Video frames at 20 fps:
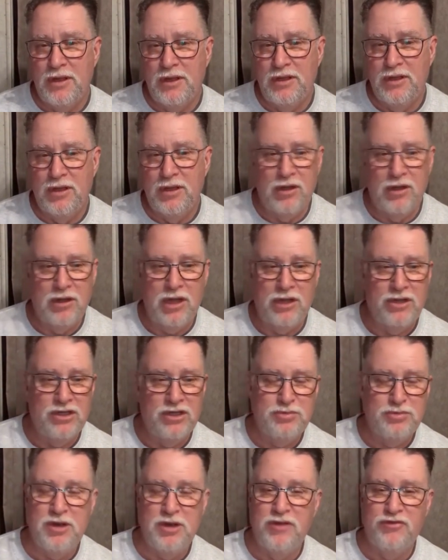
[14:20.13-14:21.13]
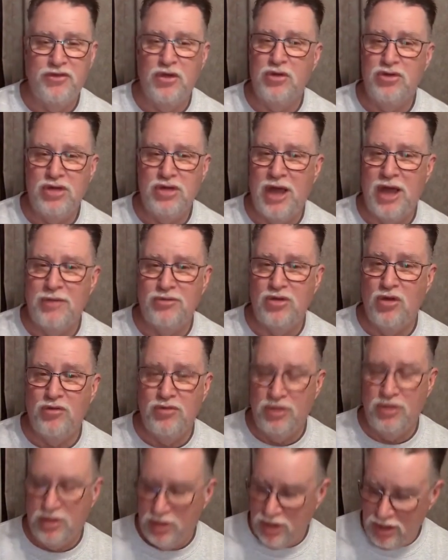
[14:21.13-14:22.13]
You know, uh, there's been a few times over
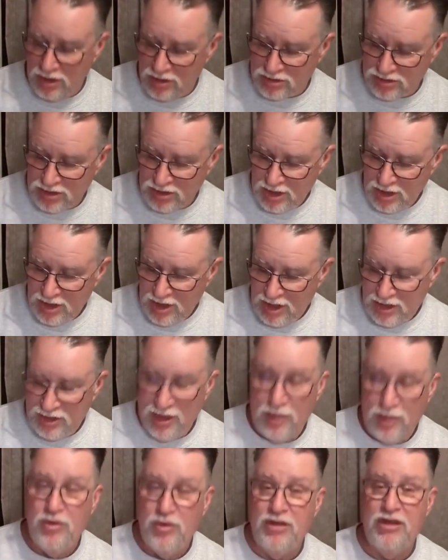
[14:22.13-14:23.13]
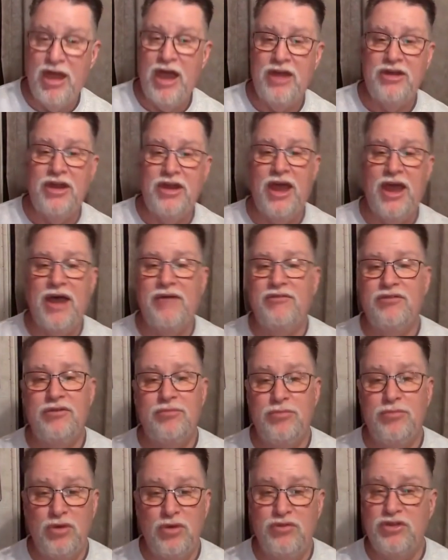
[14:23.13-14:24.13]
the years that we had to have
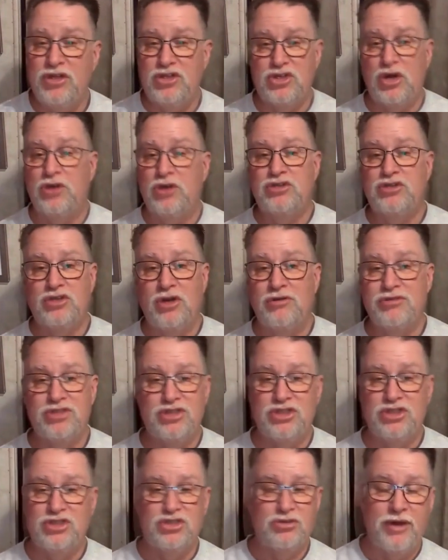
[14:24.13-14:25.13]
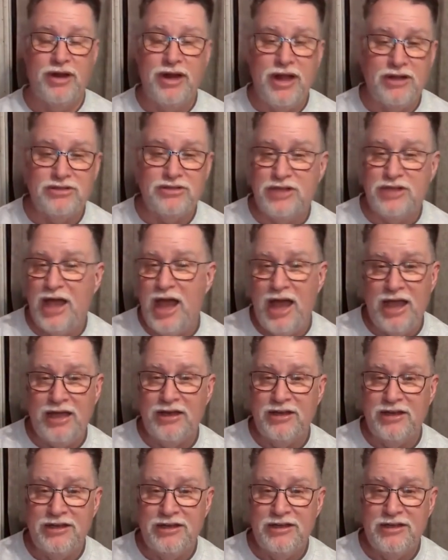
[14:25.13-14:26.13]
move the church services straight outside.
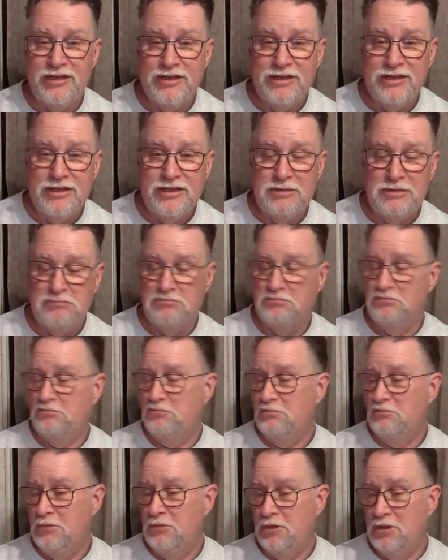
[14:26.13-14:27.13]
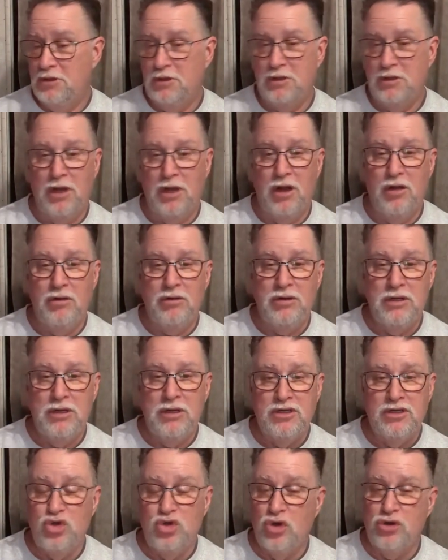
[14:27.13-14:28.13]
You know,
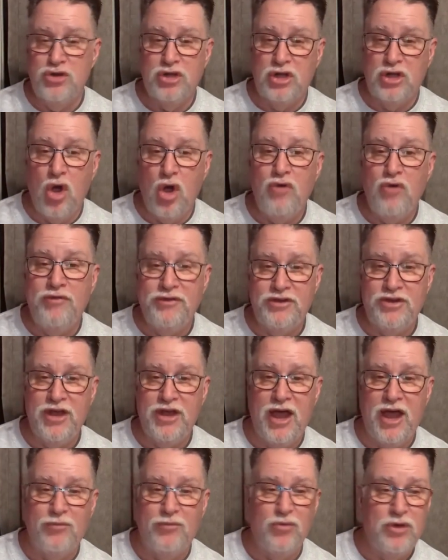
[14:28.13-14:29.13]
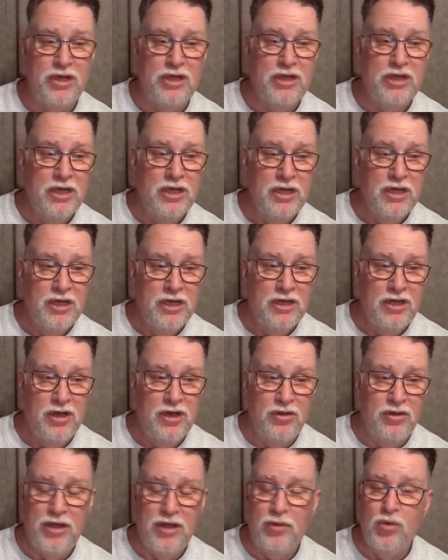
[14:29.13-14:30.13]
during the COVID time, we you
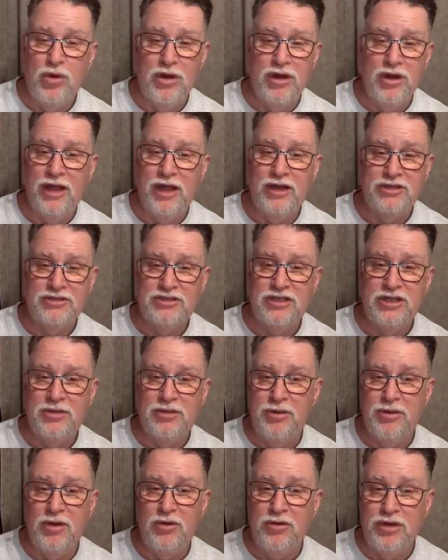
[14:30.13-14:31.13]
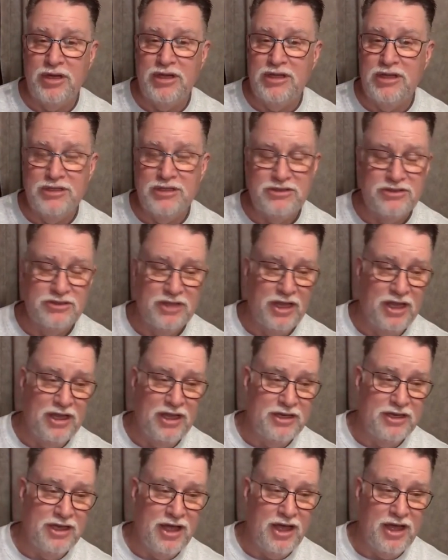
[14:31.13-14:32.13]
know, they wouldn't let us in the building.
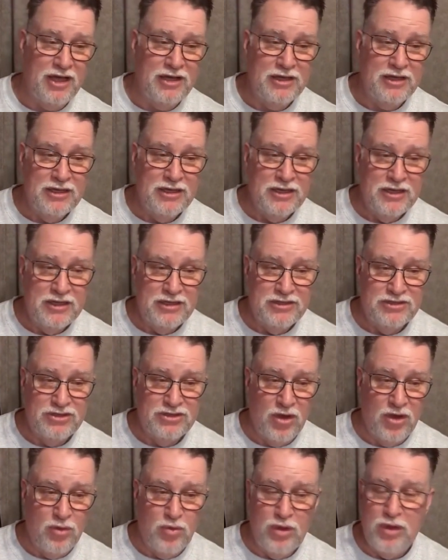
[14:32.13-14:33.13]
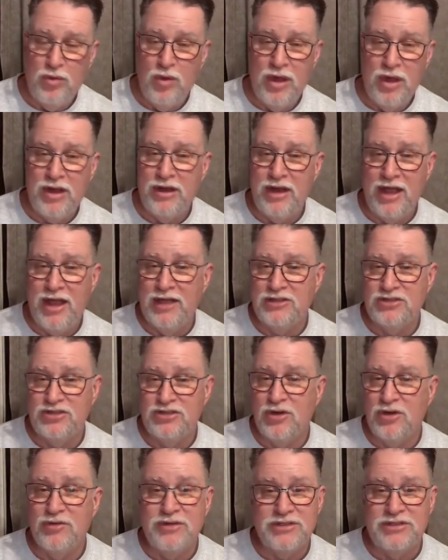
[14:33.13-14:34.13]
And uh, so we went and had
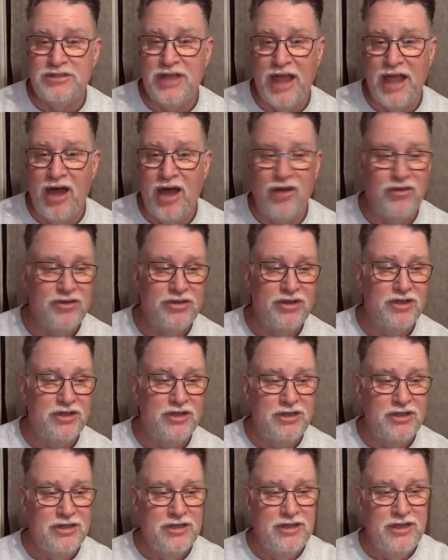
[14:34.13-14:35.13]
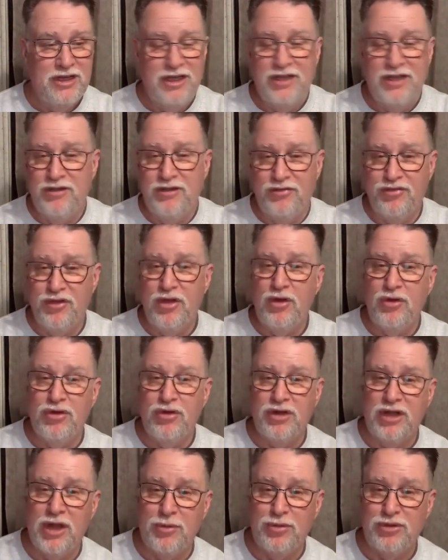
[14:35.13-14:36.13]
service out in the in the field a
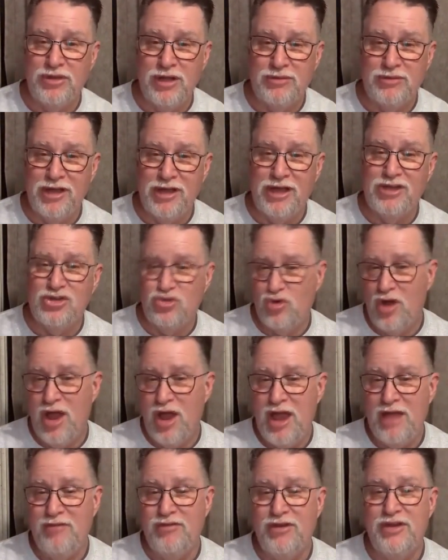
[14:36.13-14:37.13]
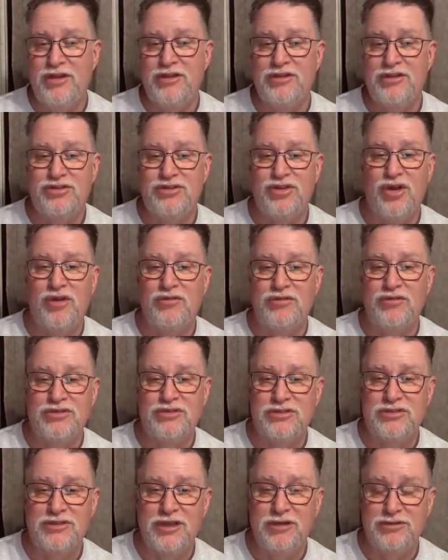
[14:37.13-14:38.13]
couple times, like a drive-in
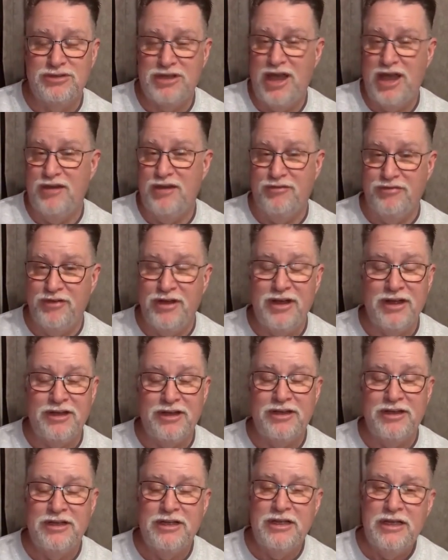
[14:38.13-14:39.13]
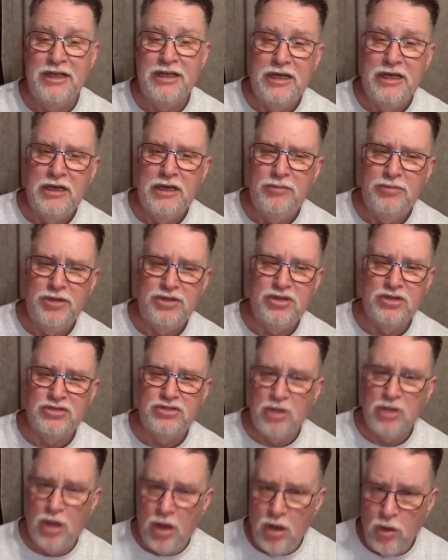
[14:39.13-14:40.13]
service. It was kind of fun. But there's
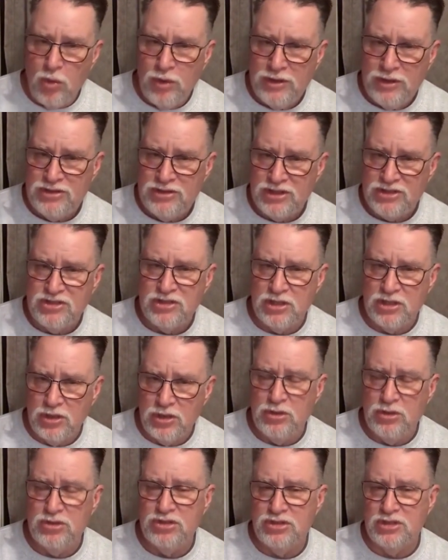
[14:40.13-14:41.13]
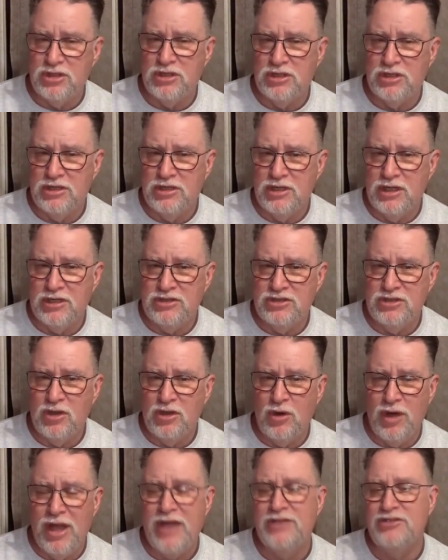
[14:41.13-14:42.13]
always a solution. And
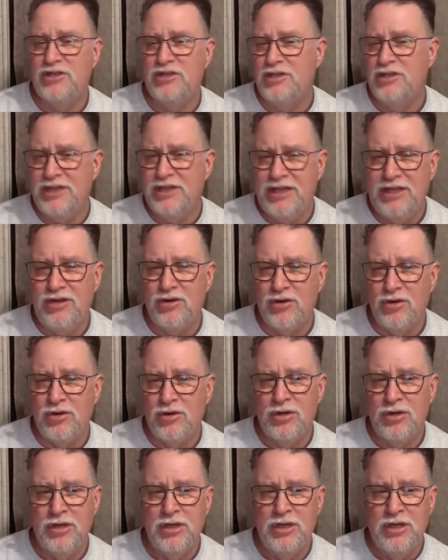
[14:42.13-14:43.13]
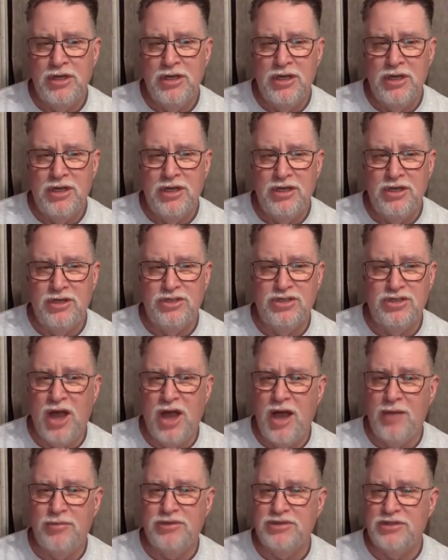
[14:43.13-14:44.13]
so as a leader, your
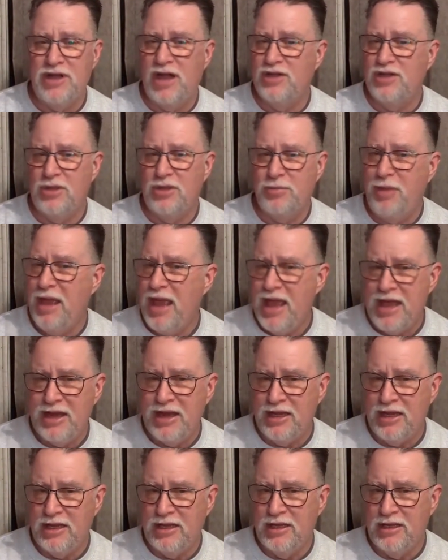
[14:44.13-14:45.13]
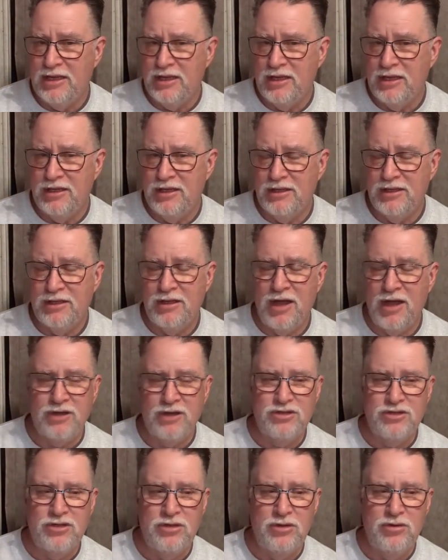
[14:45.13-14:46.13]
job is not to panic,
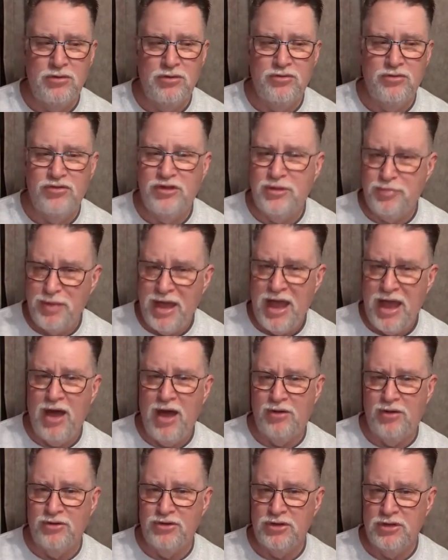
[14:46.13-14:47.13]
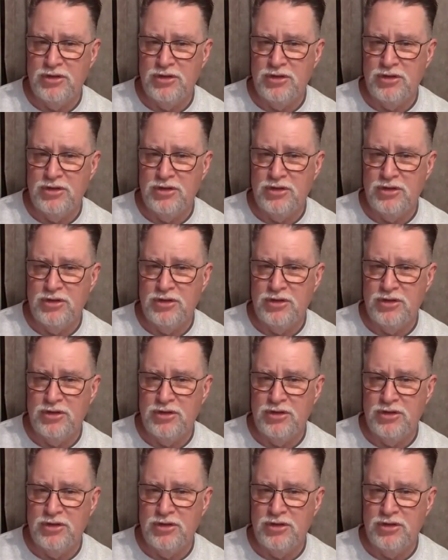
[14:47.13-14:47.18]
not to flip out.